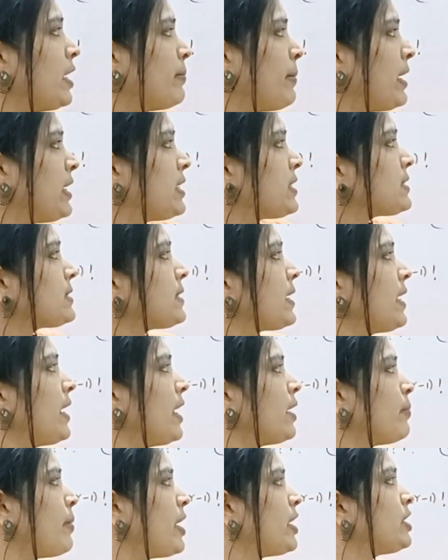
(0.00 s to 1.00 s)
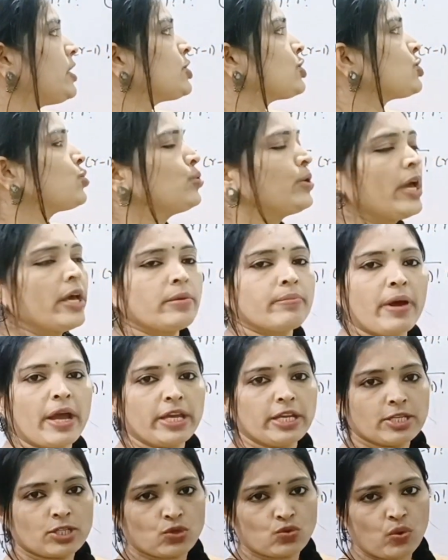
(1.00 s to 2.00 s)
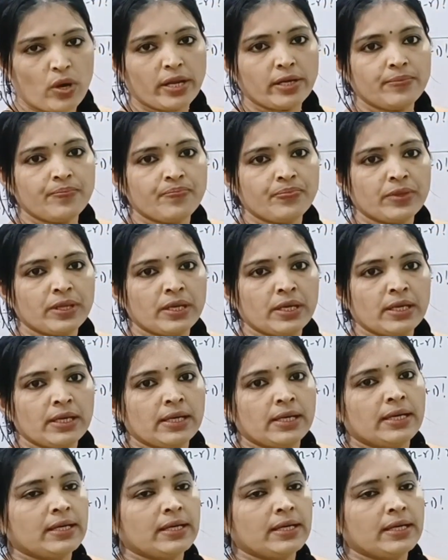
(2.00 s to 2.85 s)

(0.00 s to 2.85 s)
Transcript: n minus 3, n minus 2, n minus 1.